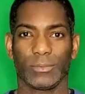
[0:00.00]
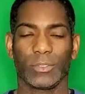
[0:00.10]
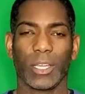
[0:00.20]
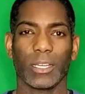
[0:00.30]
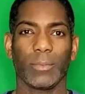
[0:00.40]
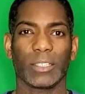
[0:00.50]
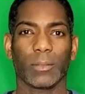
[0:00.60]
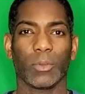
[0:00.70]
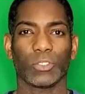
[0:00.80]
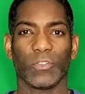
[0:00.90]
talking about the
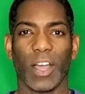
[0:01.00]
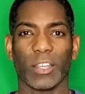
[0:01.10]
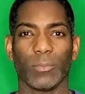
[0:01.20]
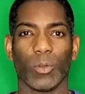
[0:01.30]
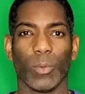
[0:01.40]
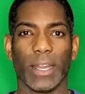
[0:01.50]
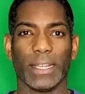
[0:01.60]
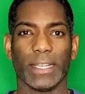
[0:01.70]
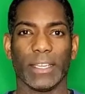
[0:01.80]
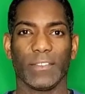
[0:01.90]
most valuable
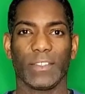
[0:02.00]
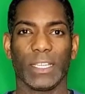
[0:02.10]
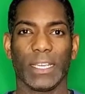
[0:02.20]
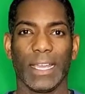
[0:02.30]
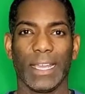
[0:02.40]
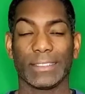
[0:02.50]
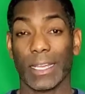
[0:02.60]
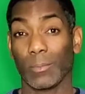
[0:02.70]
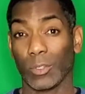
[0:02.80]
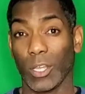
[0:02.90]
wedding gift as
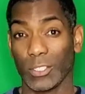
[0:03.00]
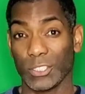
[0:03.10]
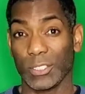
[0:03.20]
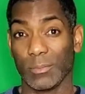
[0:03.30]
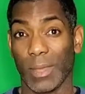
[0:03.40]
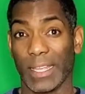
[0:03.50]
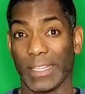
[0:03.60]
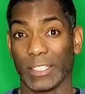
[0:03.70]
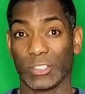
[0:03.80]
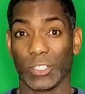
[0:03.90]
I'm launching my
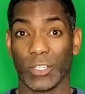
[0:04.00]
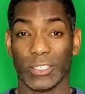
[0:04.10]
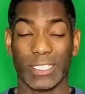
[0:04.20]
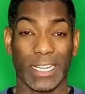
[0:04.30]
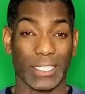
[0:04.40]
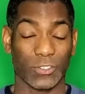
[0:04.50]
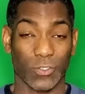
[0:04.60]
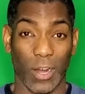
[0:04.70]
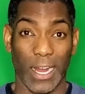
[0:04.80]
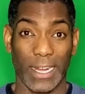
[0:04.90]
Kickstarter. Today is
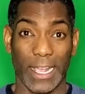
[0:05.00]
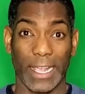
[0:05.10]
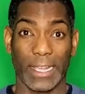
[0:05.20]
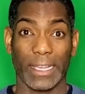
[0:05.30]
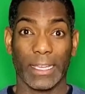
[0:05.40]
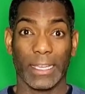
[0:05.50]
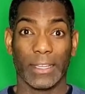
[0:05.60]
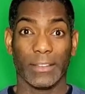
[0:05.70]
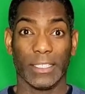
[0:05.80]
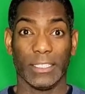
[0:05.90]
Friday,
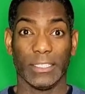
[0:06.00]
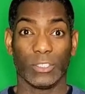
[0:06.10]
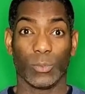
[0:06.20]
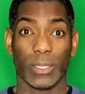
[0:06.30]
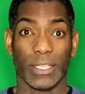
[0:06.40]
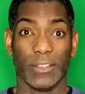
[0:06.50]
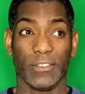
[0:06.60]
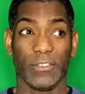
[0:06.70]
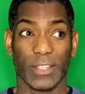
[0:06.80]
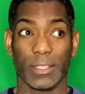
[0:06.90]
the
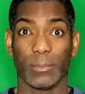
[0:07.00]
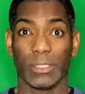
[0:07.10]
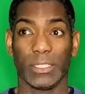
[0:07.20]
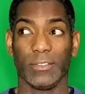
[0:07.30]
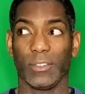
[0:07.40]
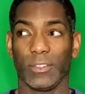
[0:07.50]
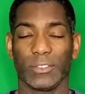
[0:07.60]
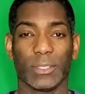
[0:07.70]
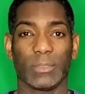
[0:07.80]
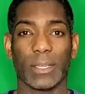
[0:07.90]
25th, I believe, of
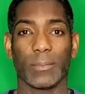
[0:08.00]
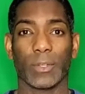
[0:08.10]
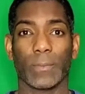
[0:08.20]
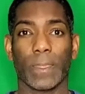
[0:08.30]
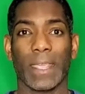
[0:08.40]
September.